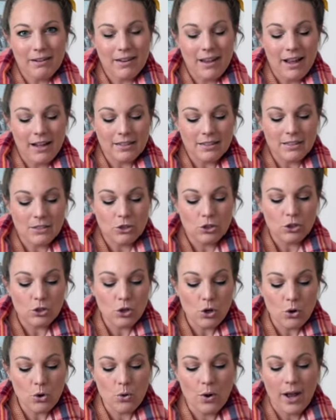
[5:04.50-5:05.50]
cats.
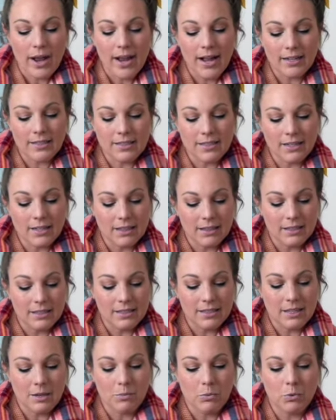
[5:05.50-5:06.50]
So I had to get this
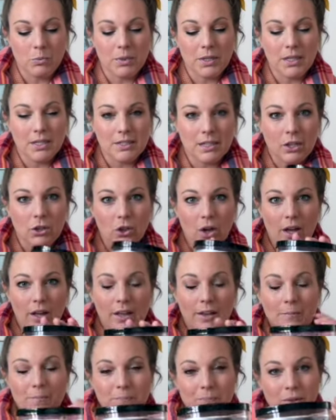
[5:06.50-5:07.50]
label because I
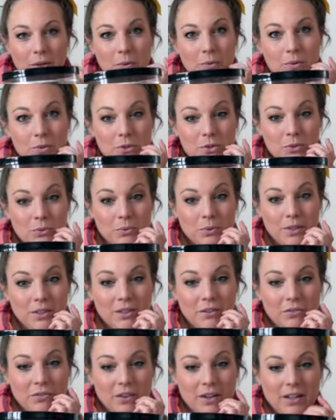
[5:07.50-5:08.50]
thought it was just really
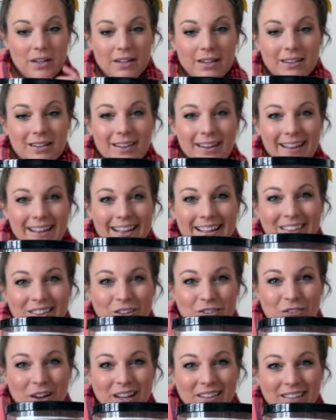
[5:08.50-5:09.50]
fun the
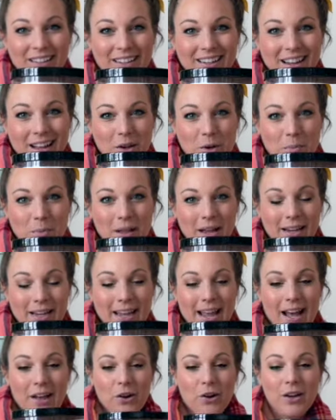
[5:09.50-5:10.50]
fact that it had a black
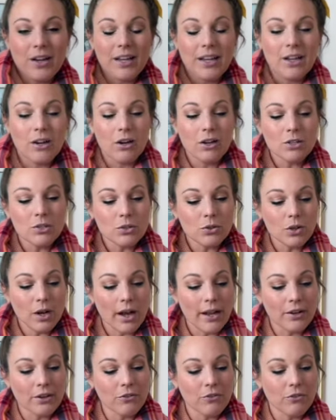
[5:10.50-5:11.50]
cat on it. It also
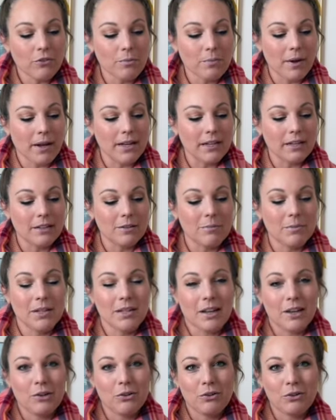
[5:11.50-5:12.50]
kind of reminded me,
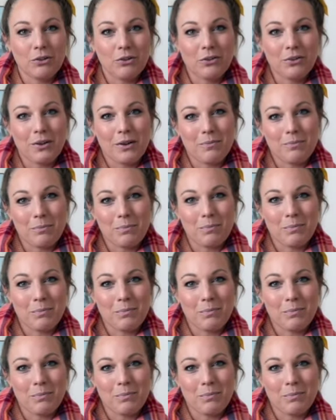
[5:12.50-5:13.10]
I don't know